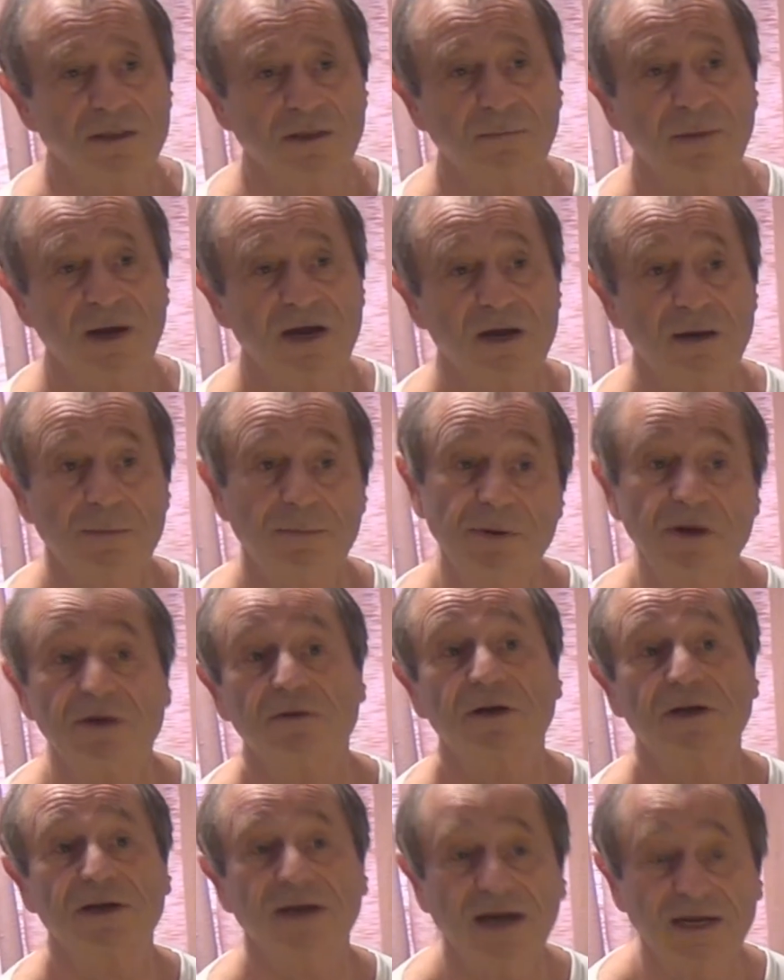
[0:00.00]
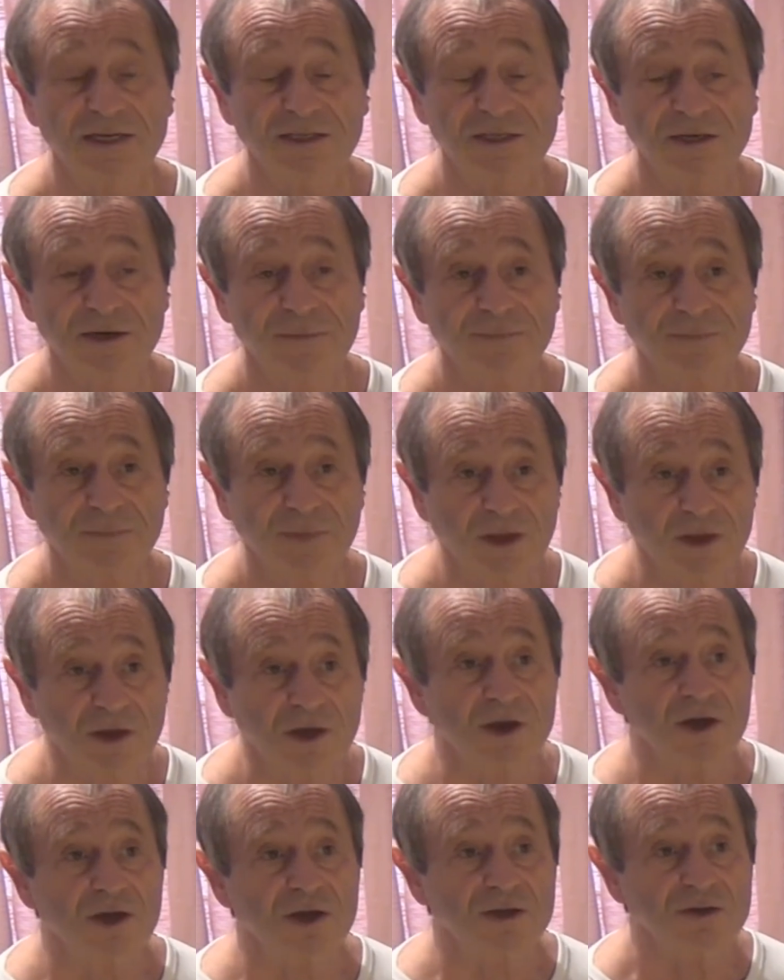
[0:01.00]
that may appear in a kata,
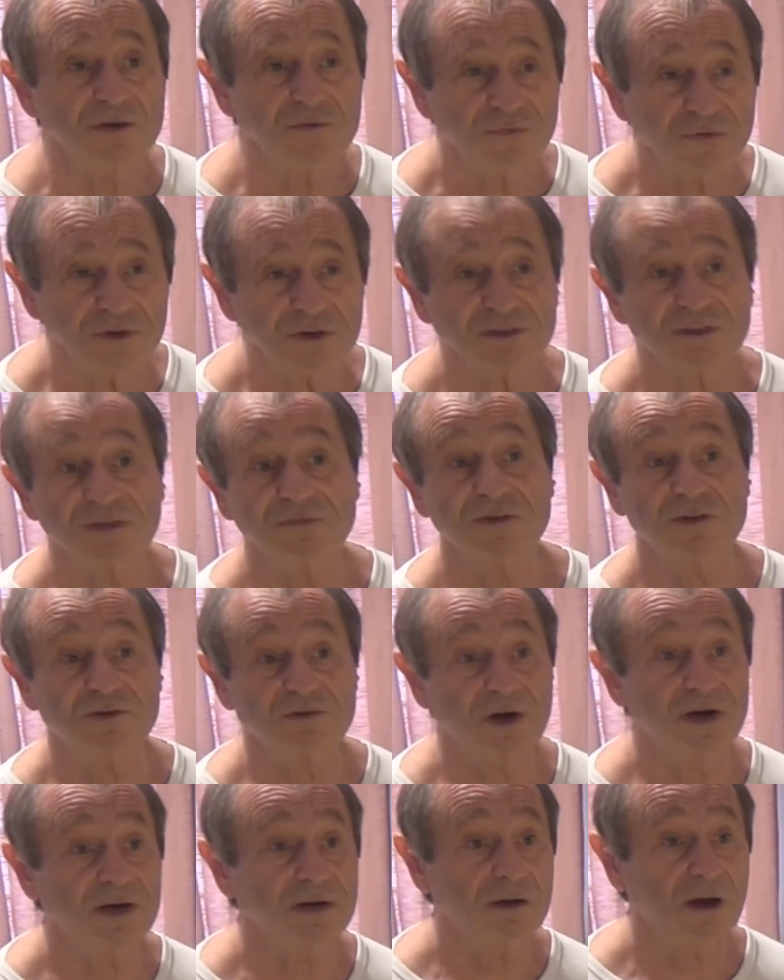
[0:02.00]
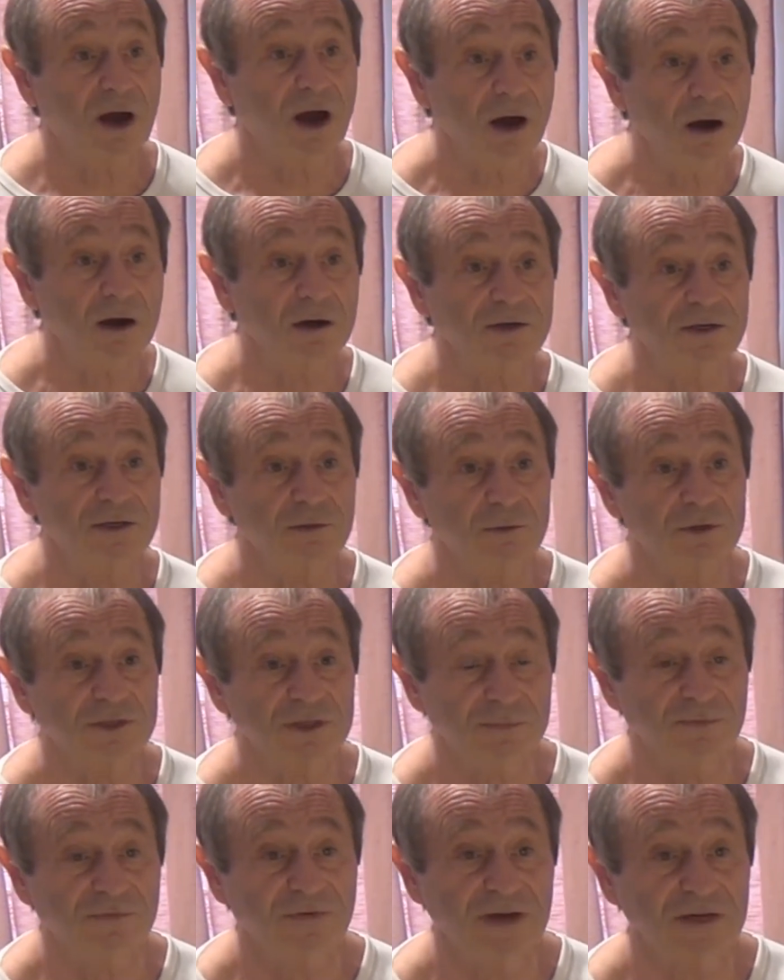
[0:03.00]
you first have to train hard in order
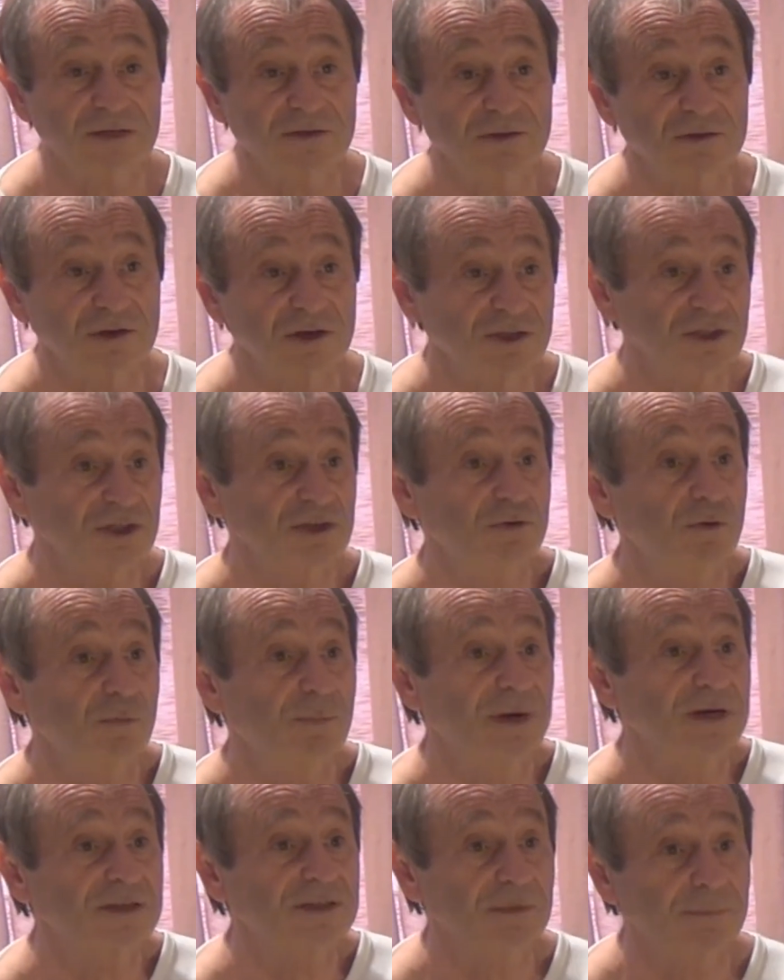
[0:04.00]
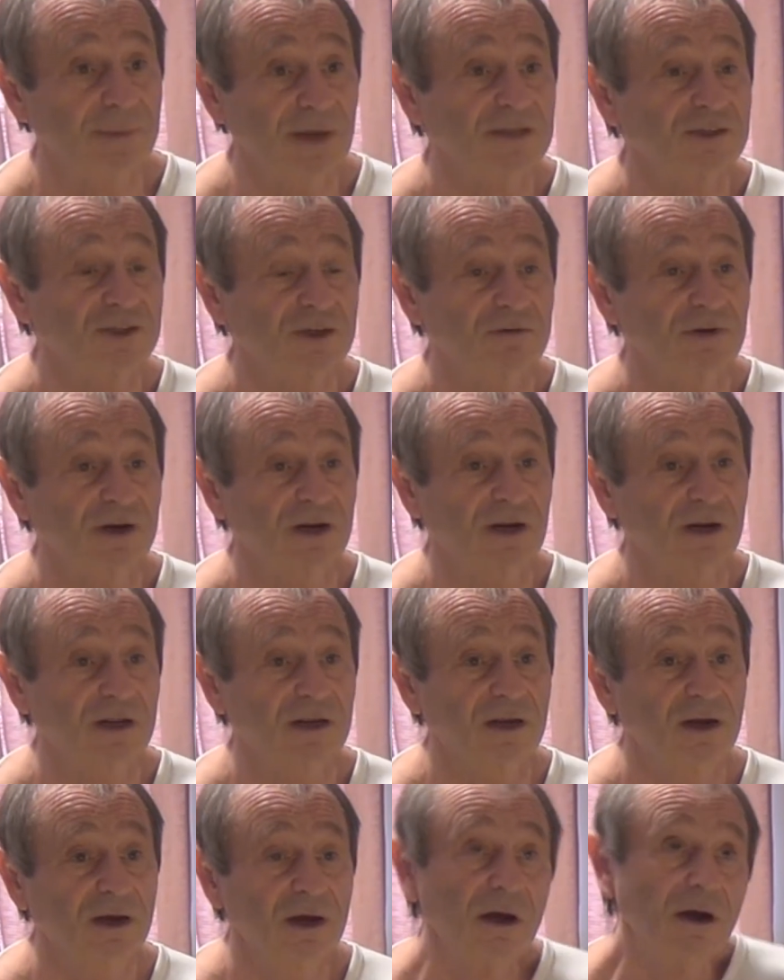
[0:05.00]
to perfect a single basic punch
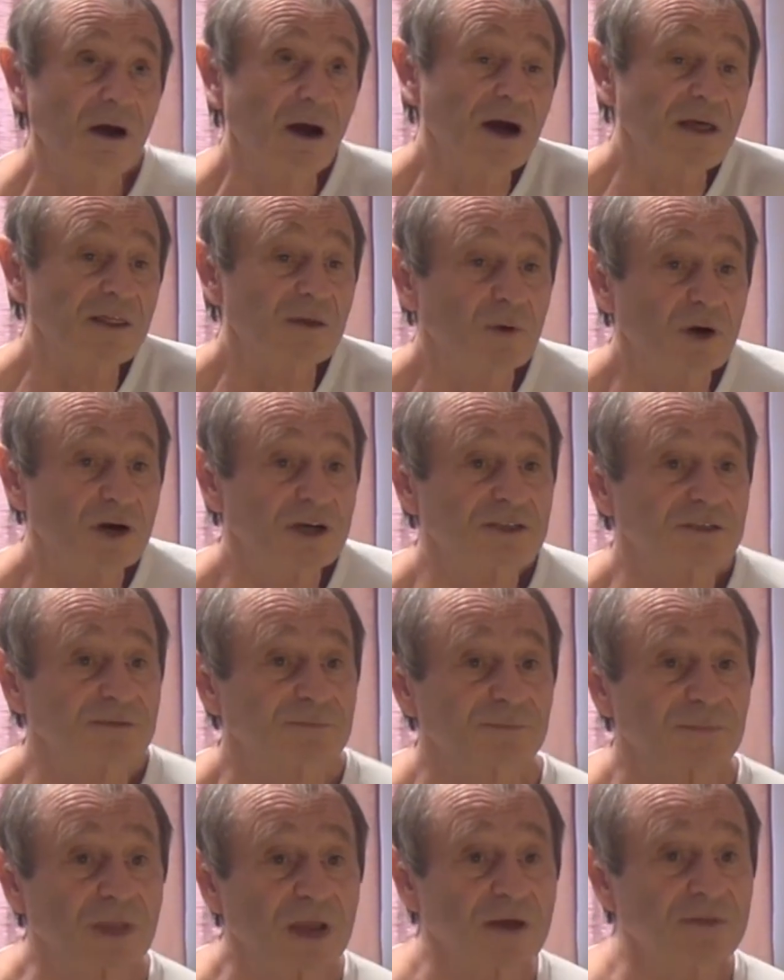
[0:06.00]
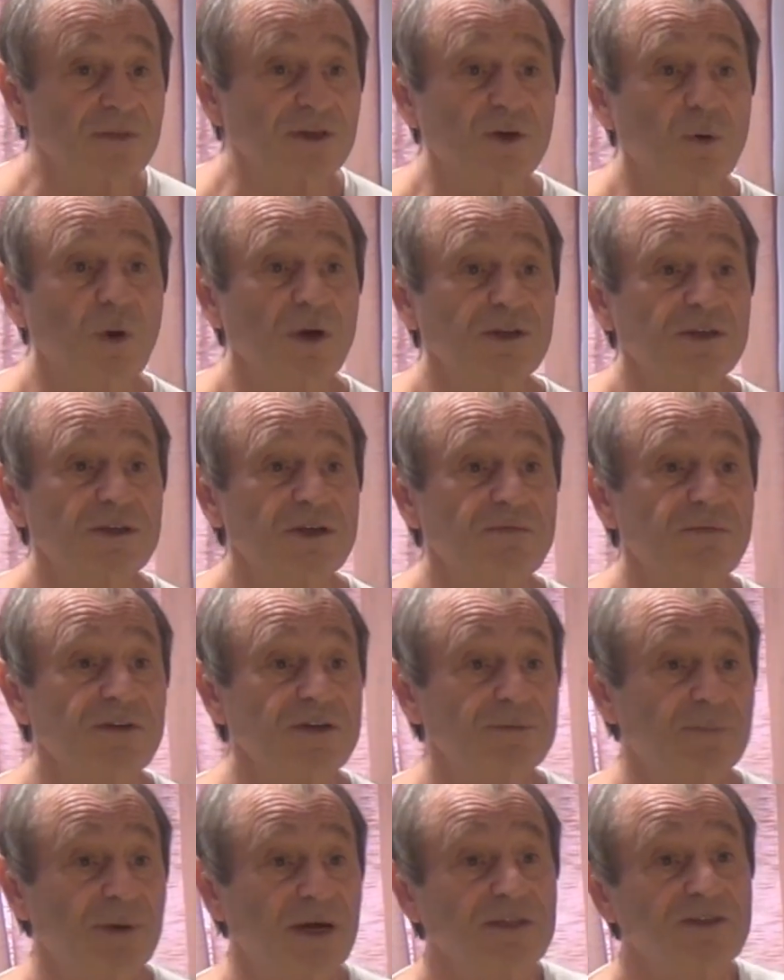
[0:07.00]
correctly. Otherwise, the quality of
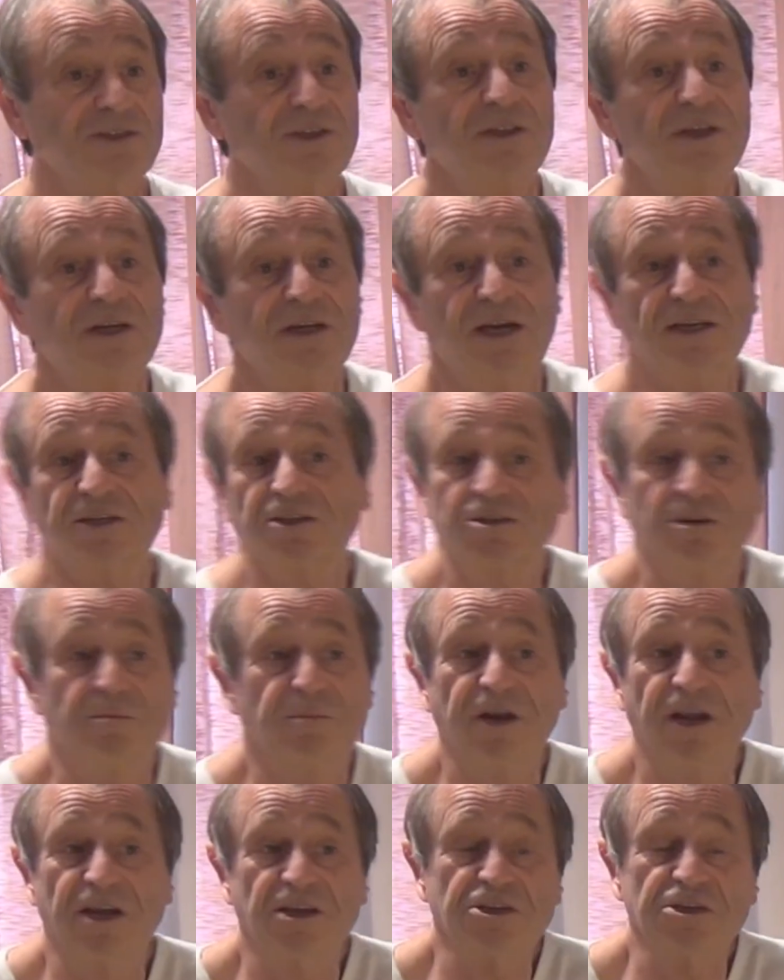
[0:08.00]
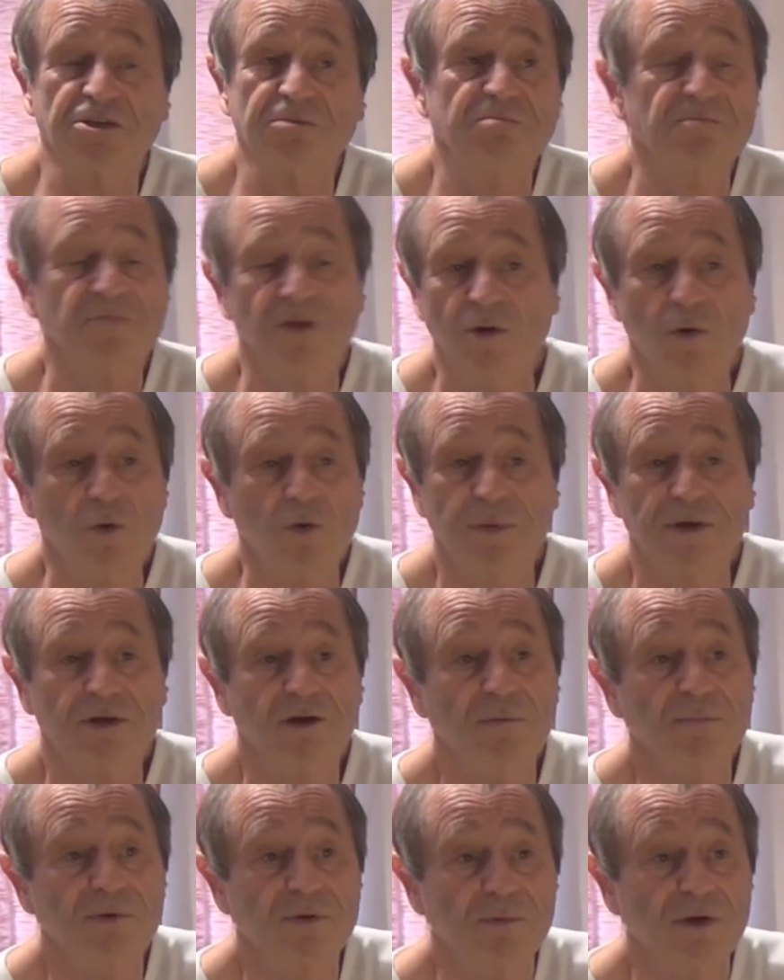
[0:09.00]
each punch in the kata combination will be
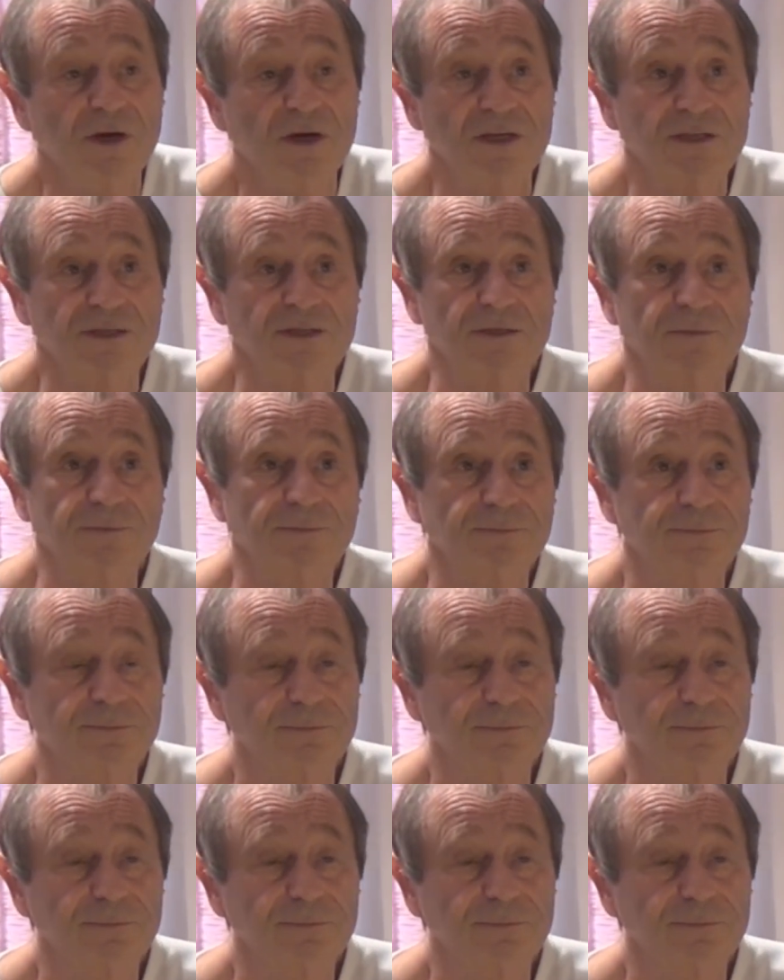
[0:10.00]
compromised.